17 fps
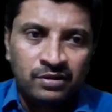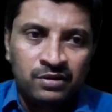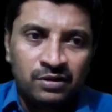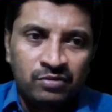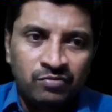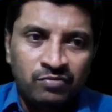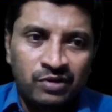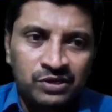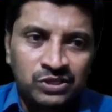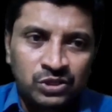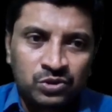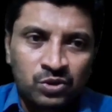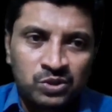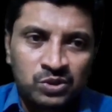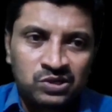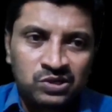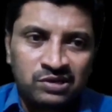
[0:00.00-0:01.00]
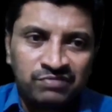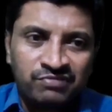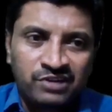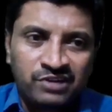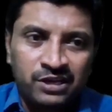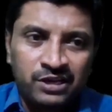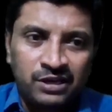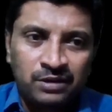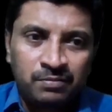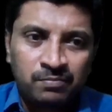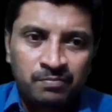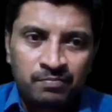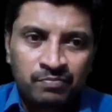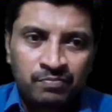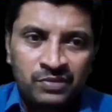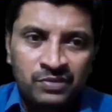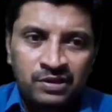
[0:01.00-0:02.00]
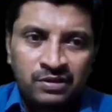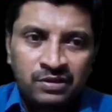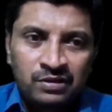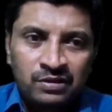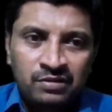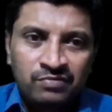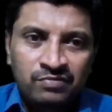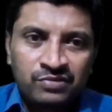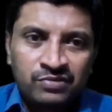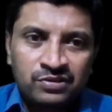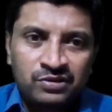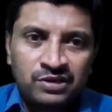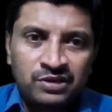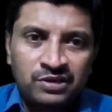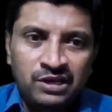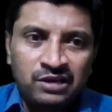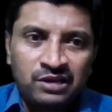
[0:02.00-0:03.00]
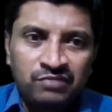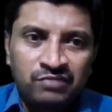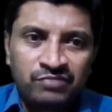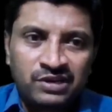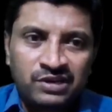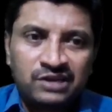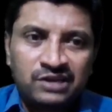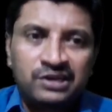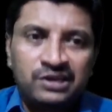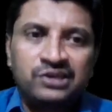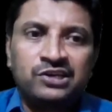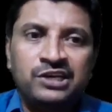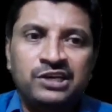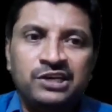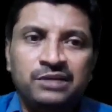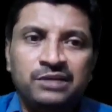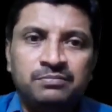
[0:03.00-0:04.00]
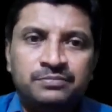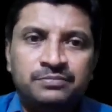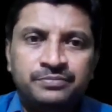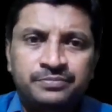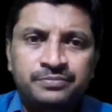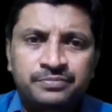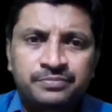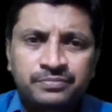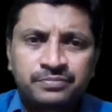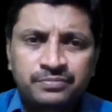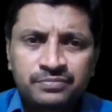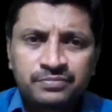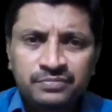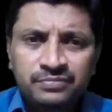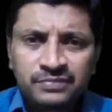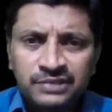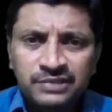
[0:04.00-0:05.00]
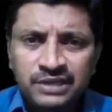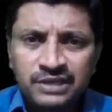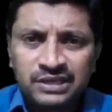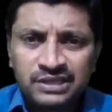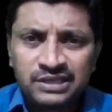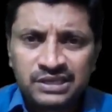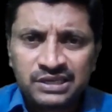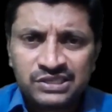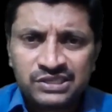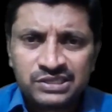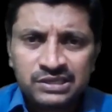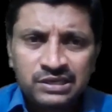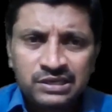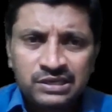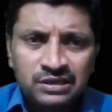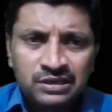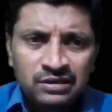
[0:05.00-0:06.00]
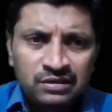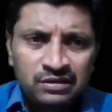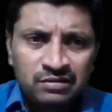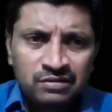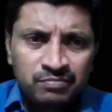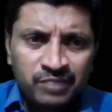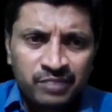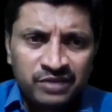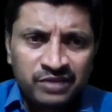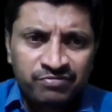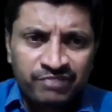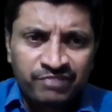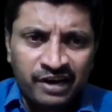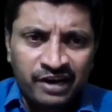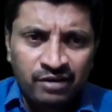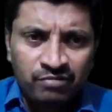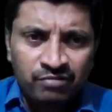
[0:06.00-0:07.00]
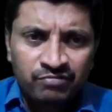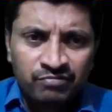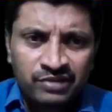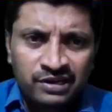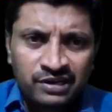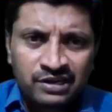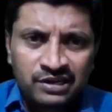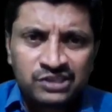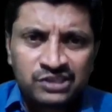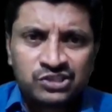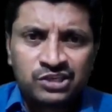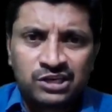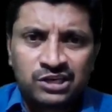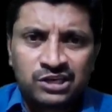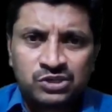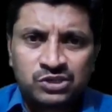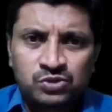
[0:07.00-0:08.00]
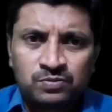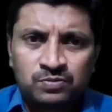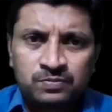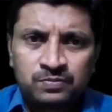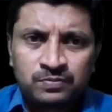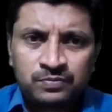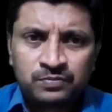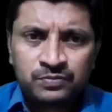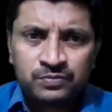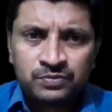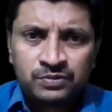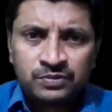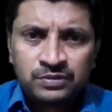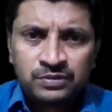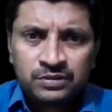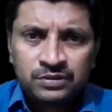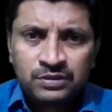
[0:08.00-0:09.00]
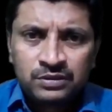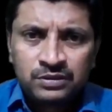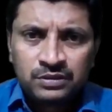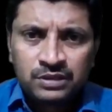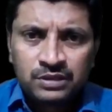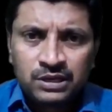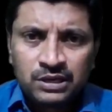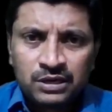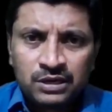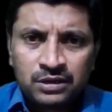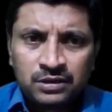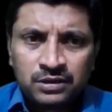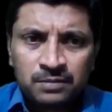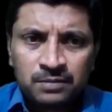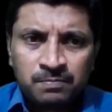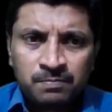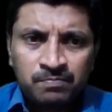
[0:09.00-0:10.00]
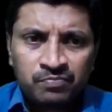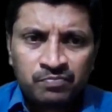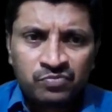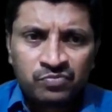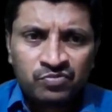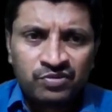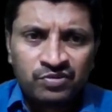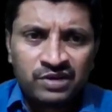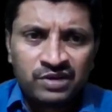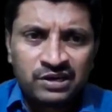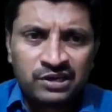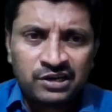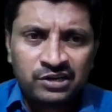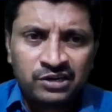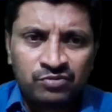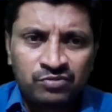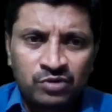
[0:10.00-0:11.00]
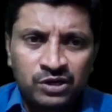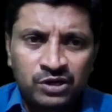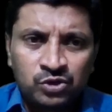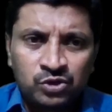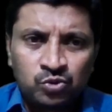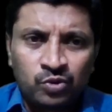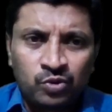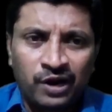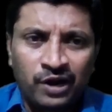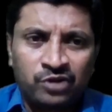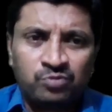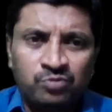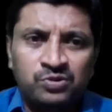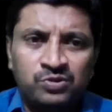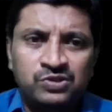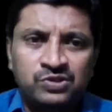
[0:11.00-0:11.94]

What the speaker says: What is the closure of D? The D we can get D. Anything else? By 5 we can get C also. Then we are getting only 2 attributes.